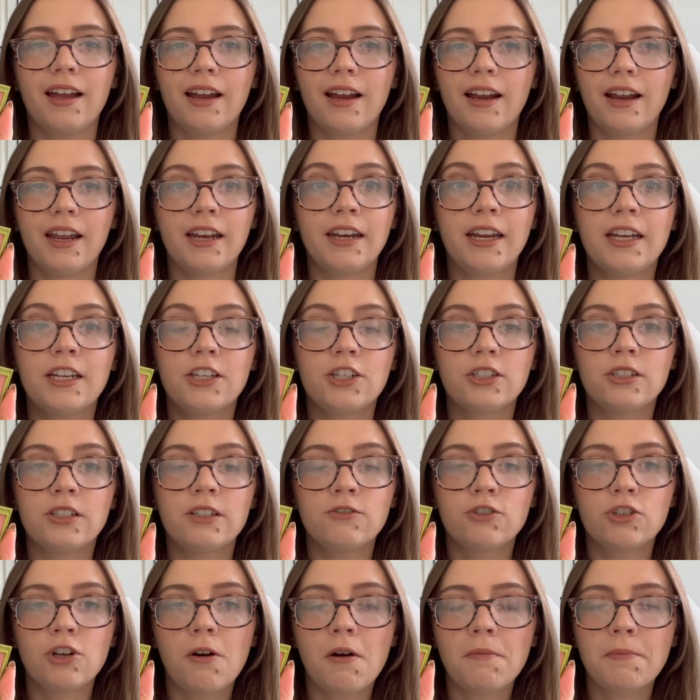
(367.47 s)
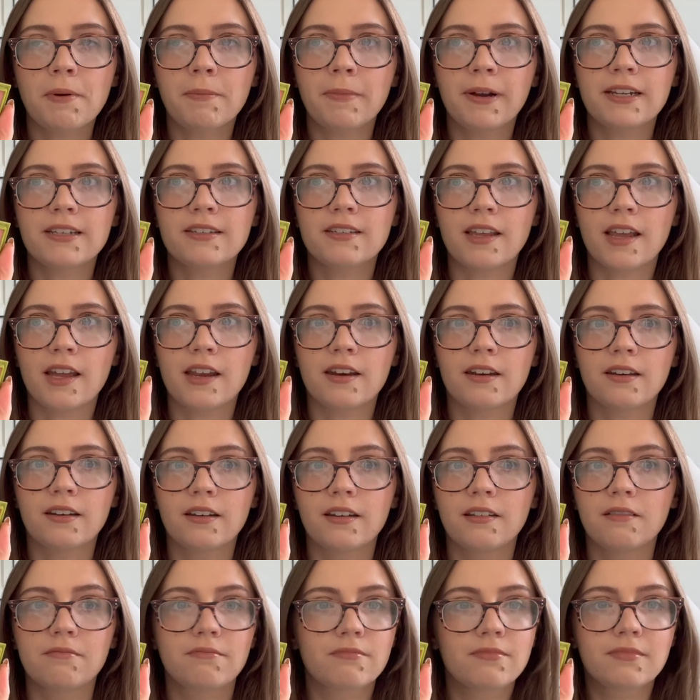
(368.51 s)
And it doesn't even show up on my skin.
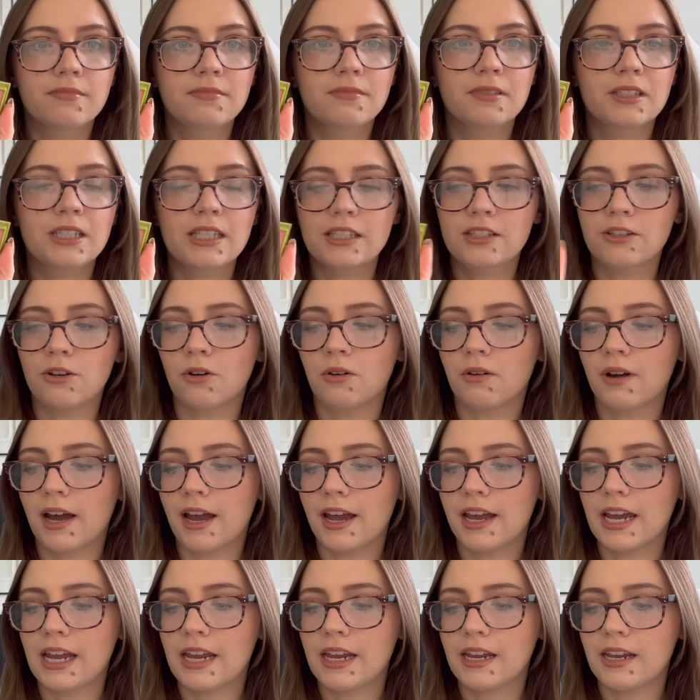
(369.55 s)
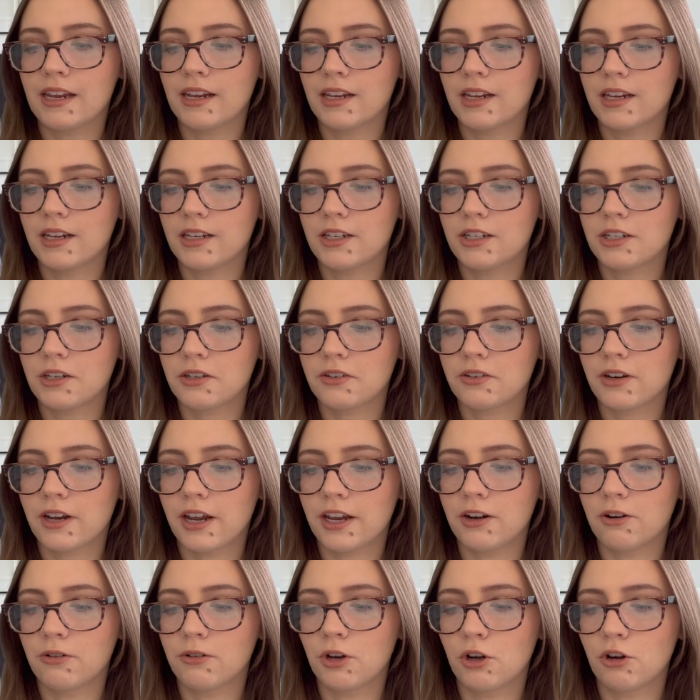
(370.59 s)
So I,
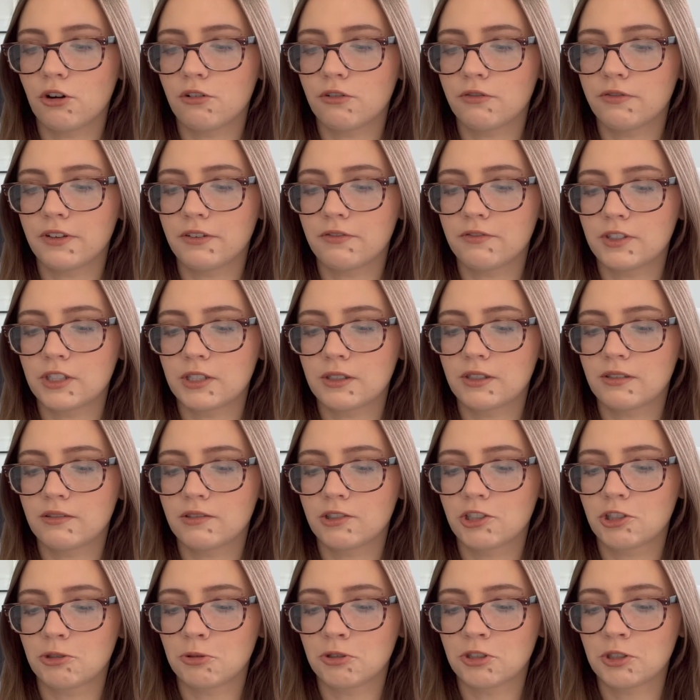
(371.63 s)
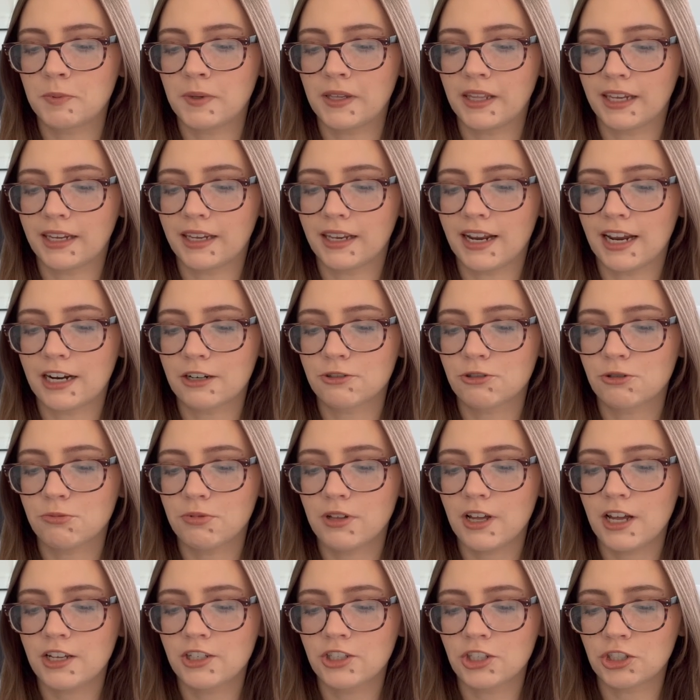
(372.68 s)
I don't know if it's supposed to be like an actual
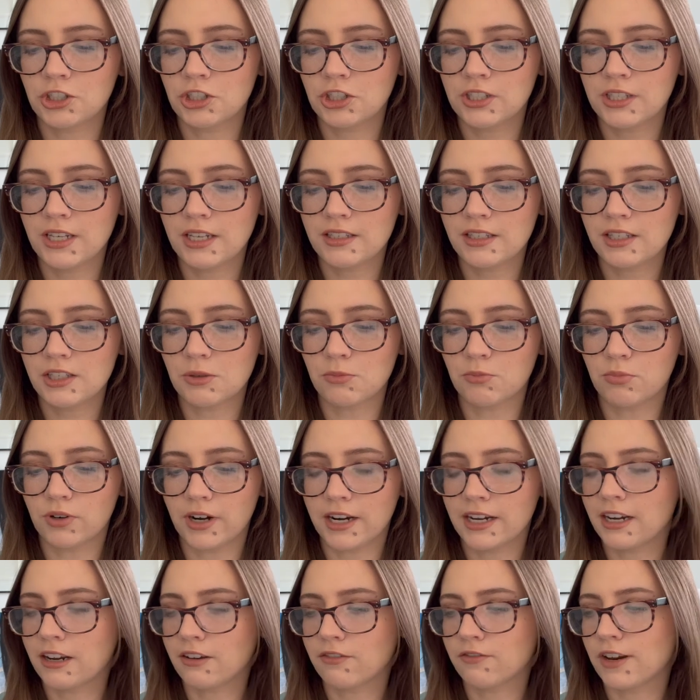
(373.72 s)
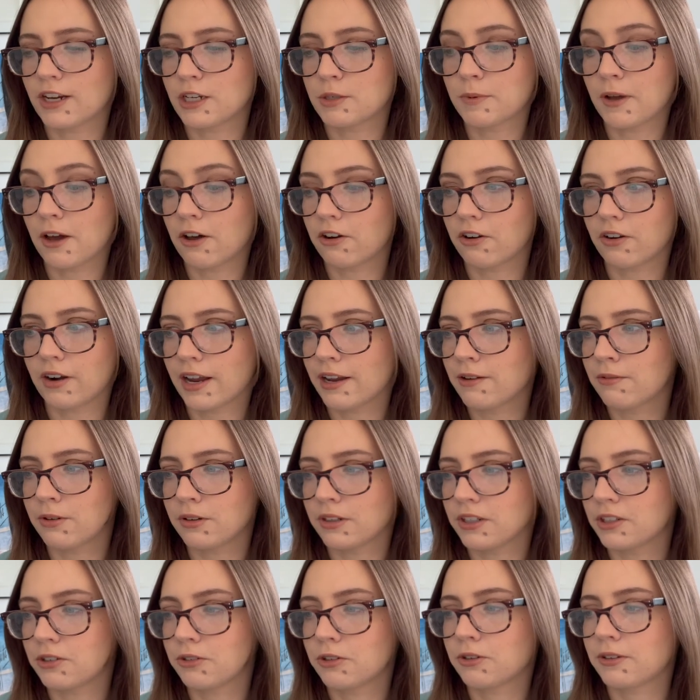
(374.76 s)
blush. It just says it's a brightening face powder. I
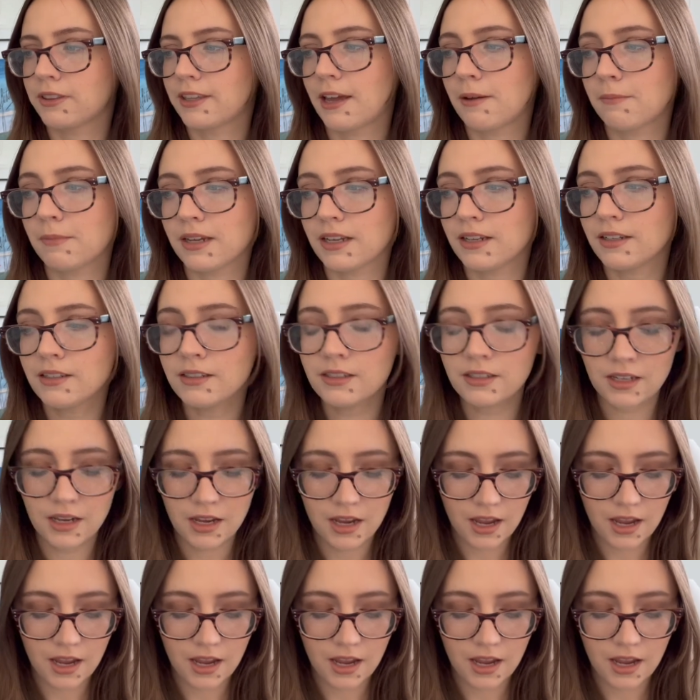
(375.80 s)
really don't know what that means.